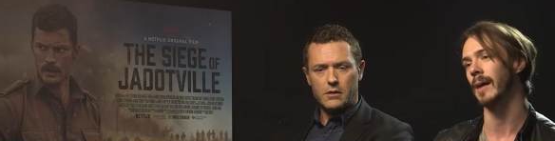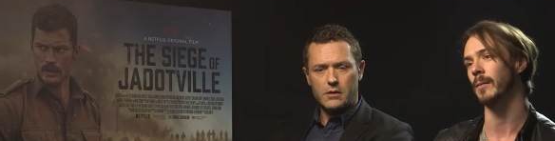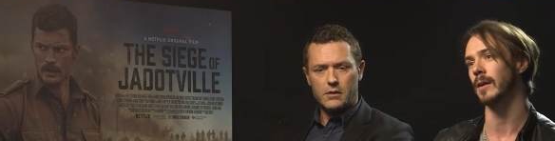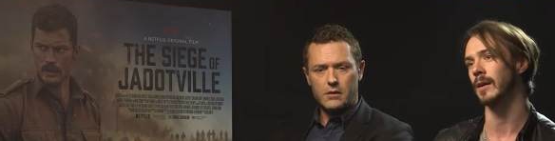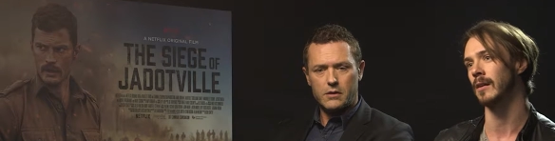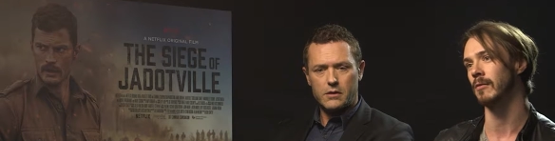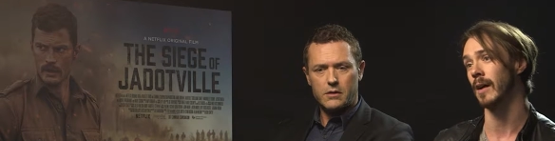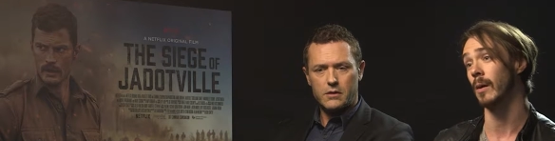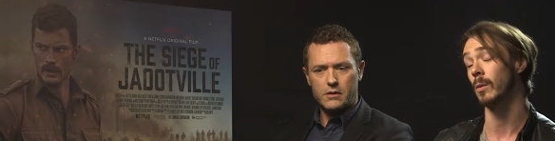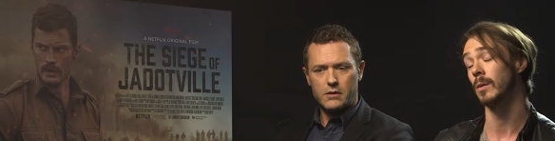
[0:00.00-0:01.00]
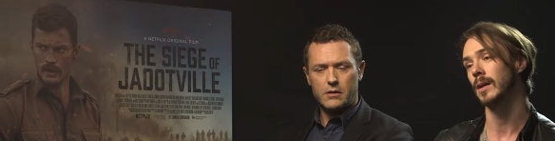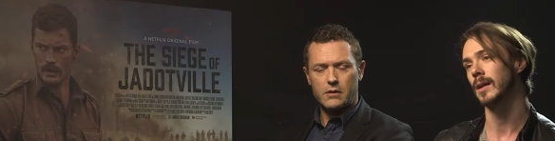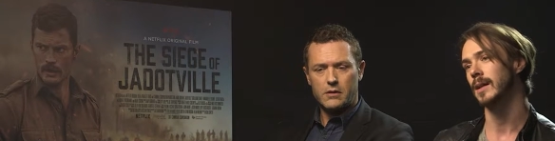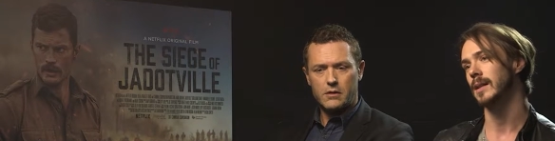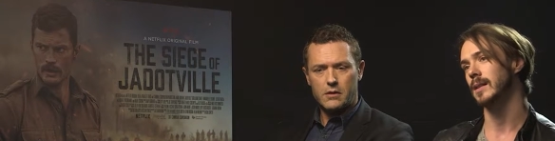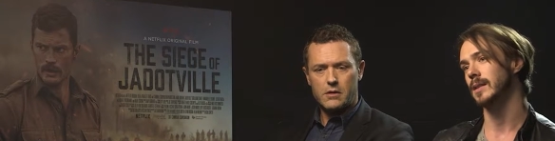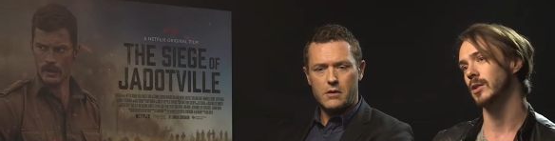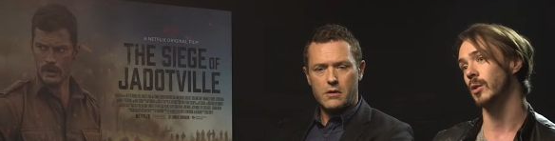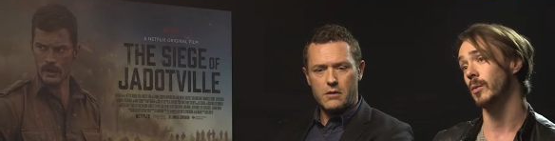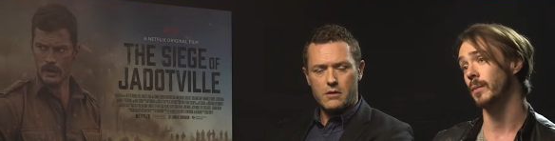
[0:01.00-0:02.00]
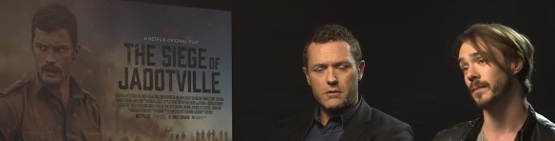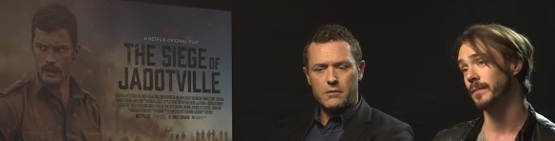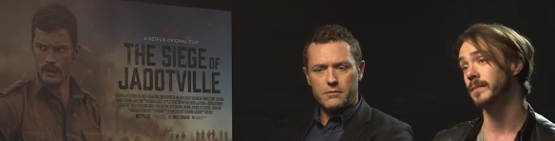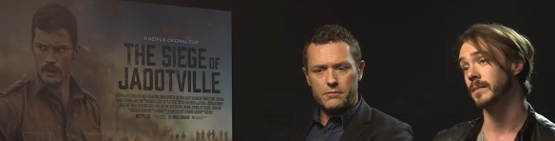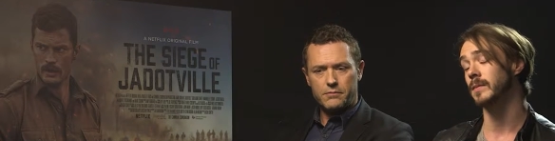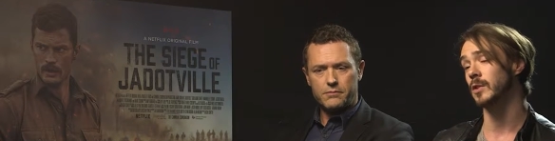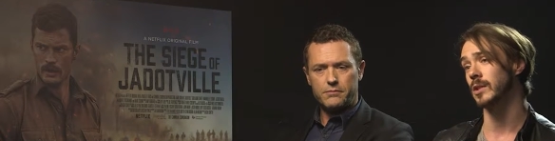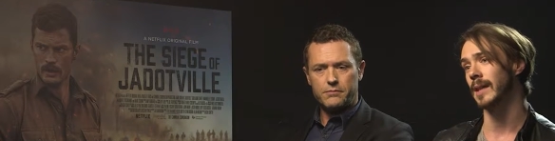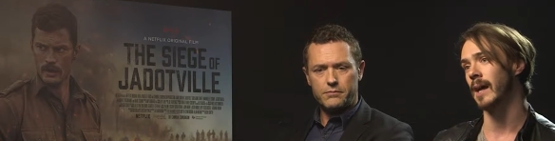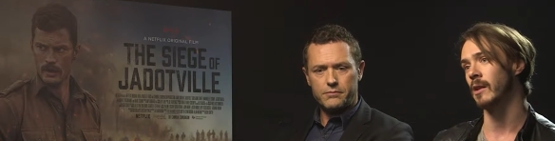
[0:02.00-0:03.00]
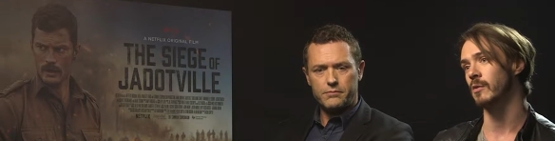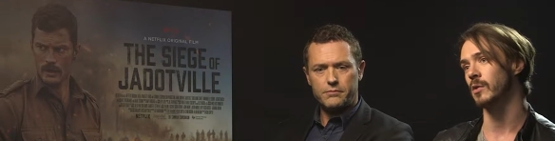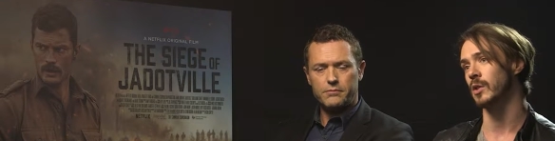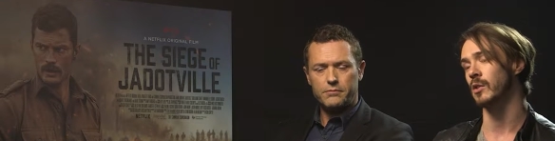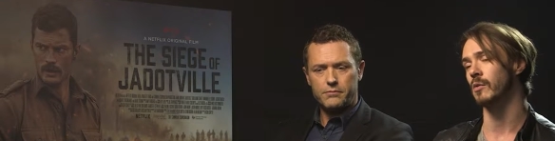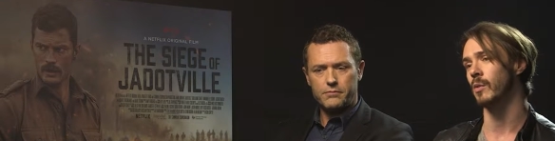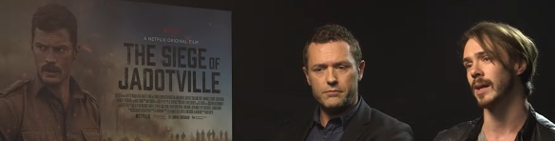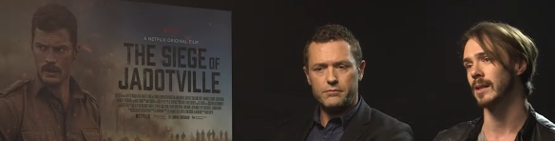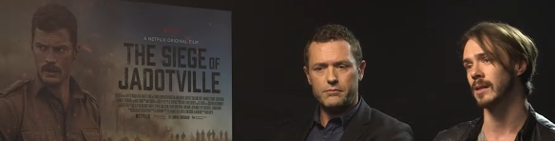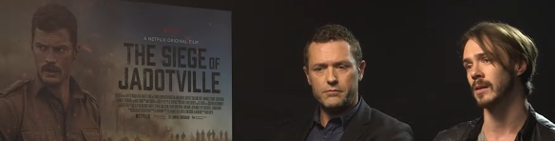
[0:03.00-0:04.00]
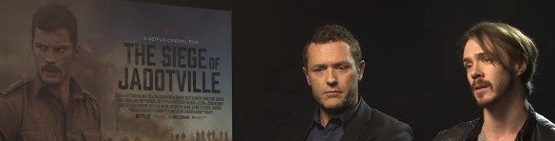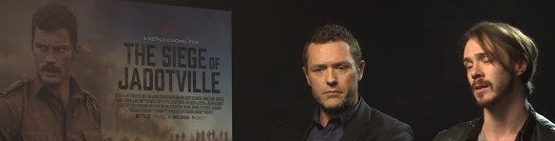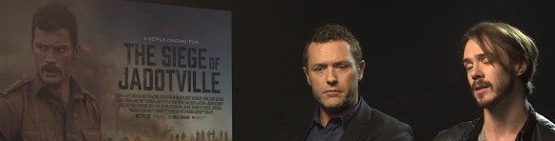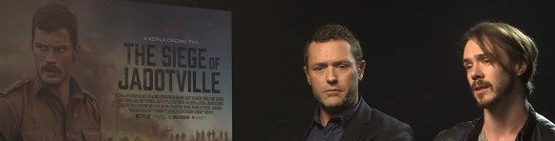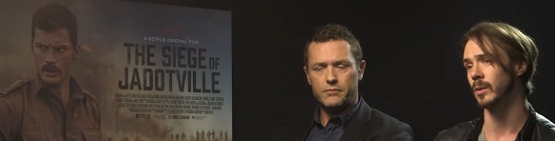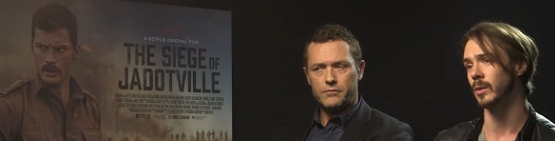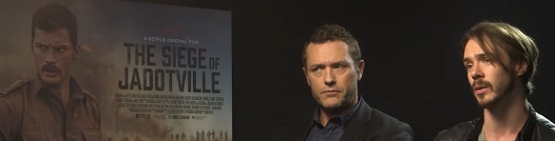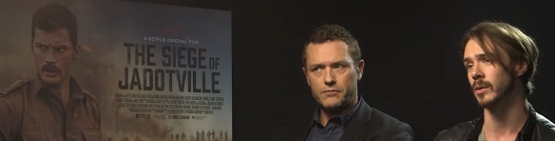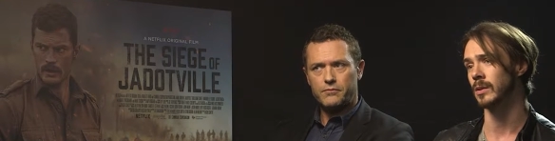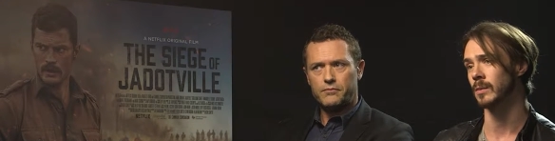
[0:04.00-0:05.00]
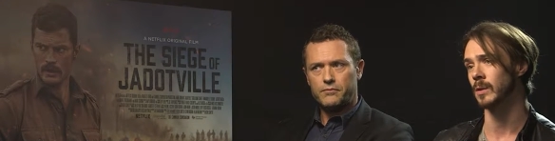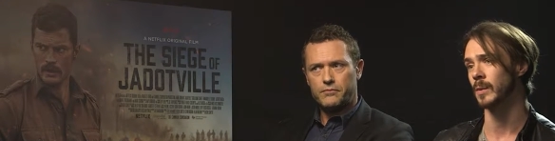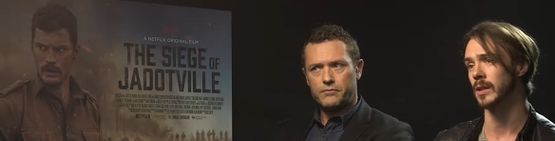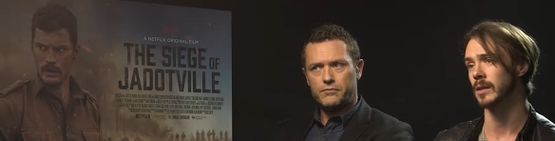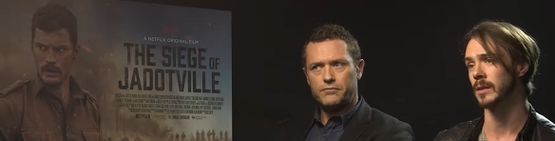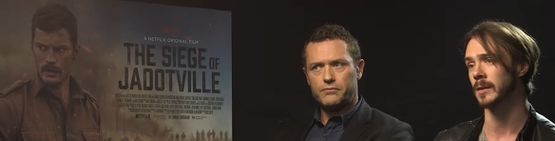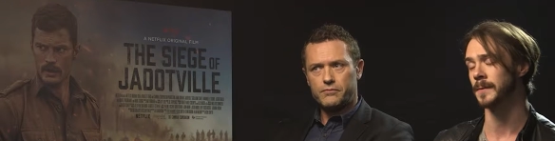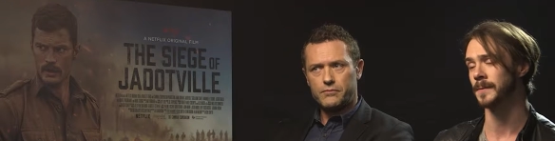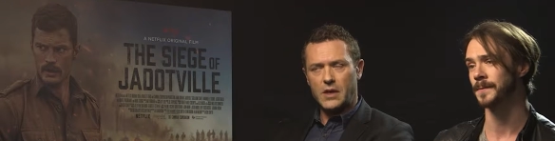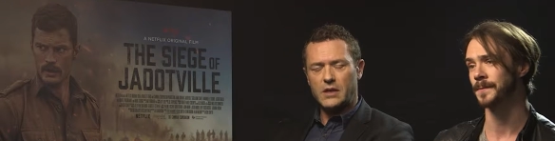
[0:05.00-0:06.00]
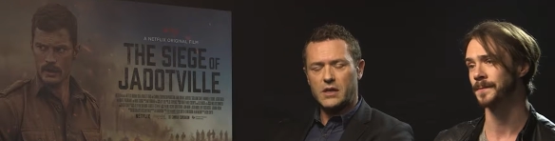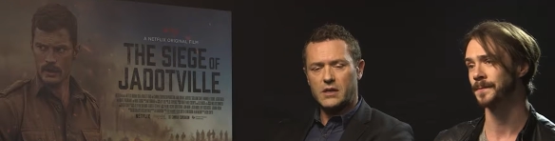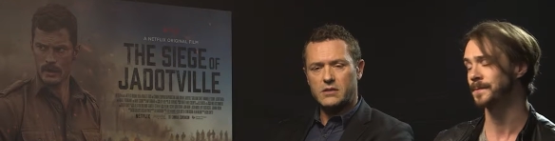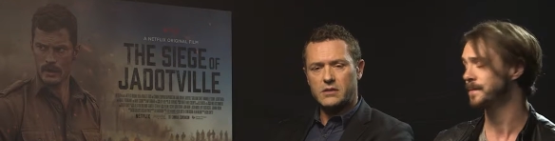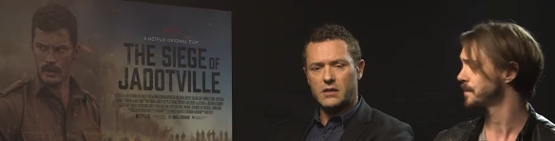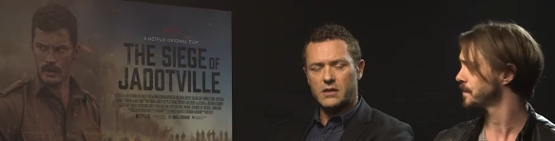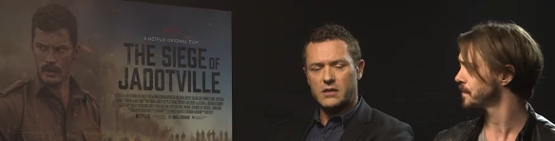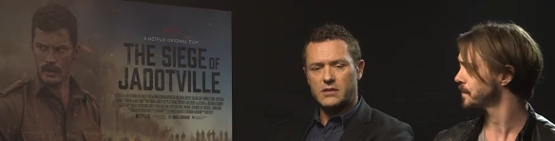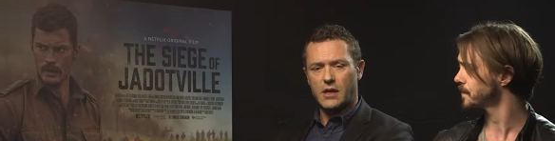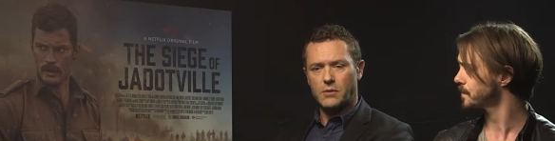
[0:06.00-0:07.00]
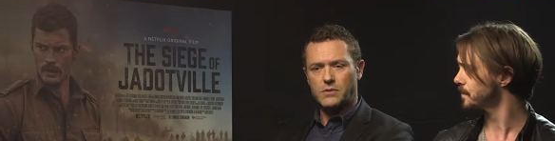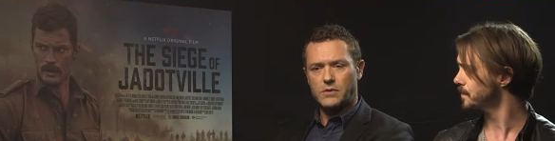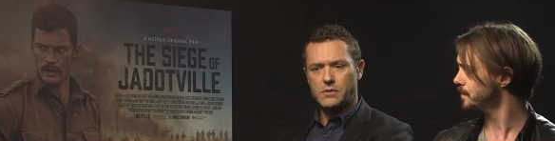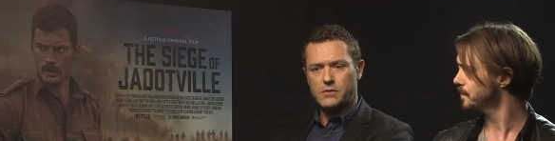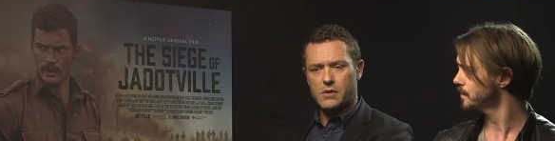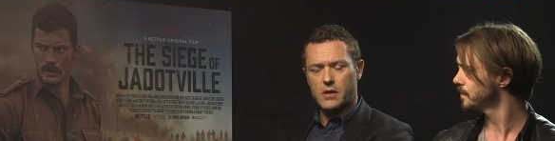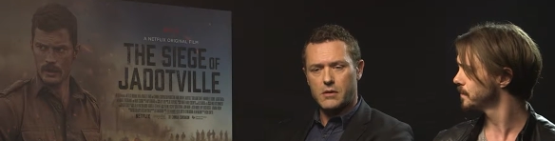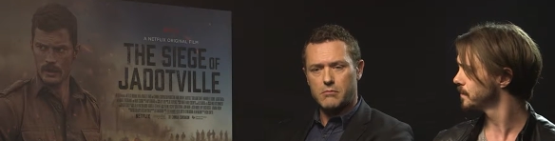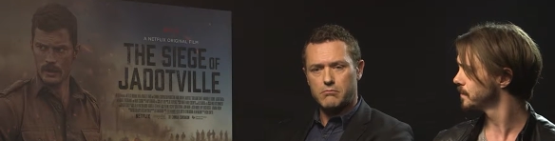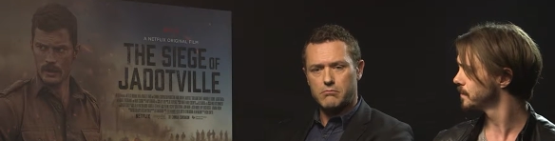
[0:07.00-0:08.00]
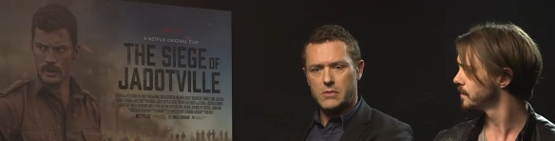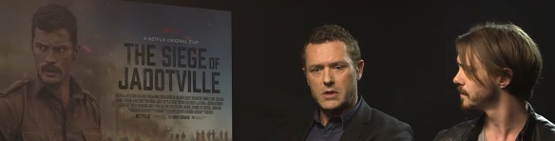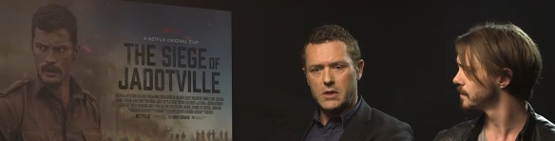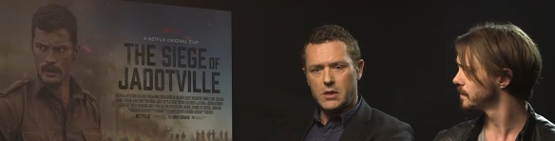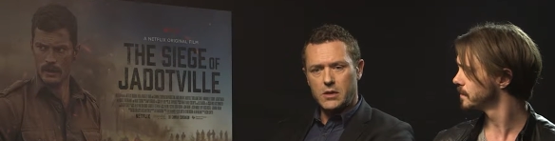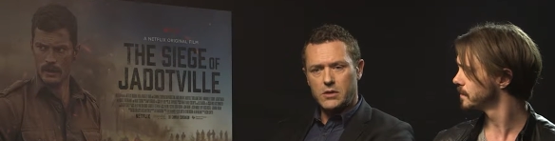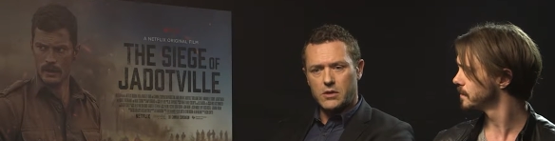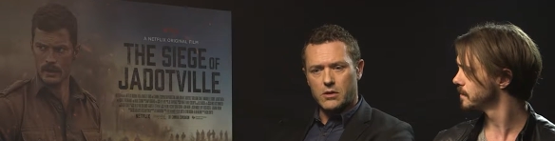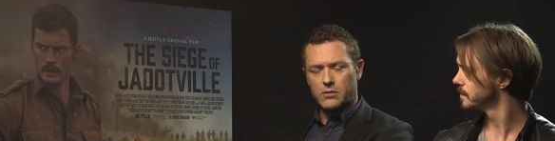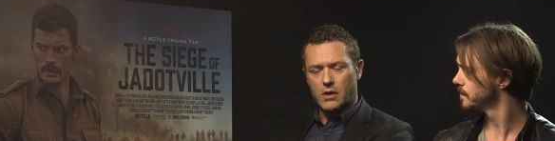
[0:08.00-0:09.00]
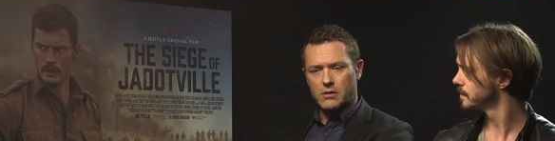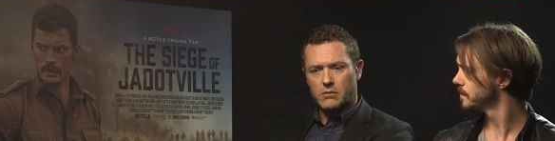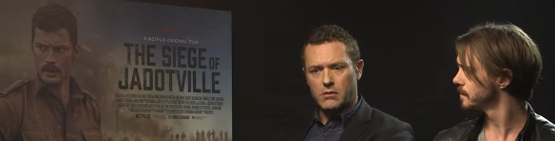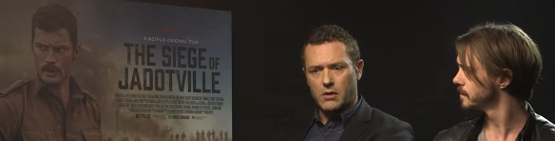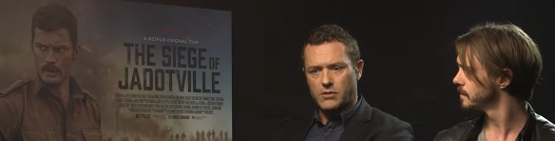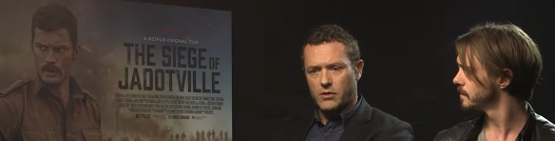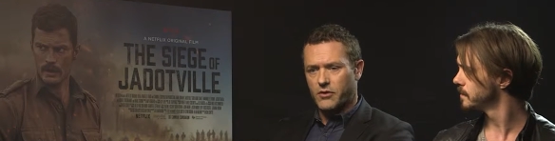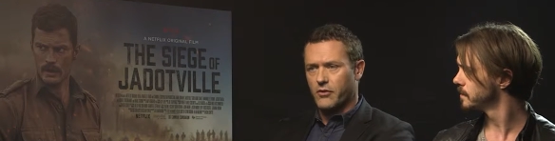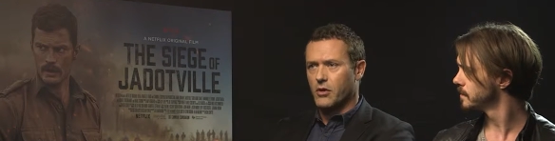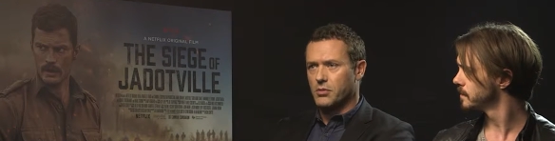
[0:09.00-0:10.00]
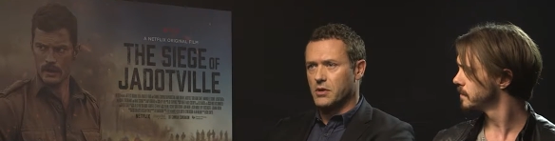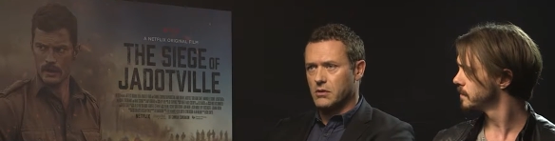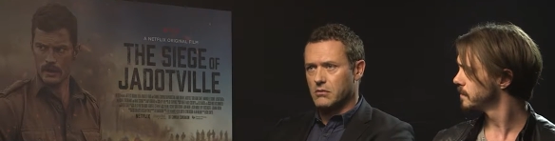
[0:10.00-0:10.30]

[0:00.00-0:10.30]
Speaker 1: "happy" kind of out. So just that enough was enough weight to know that we were doing something special, you know.
Speaker 2: And I think it's I think it's helped. Um, you know, I, I, don't know if you've heard, but the,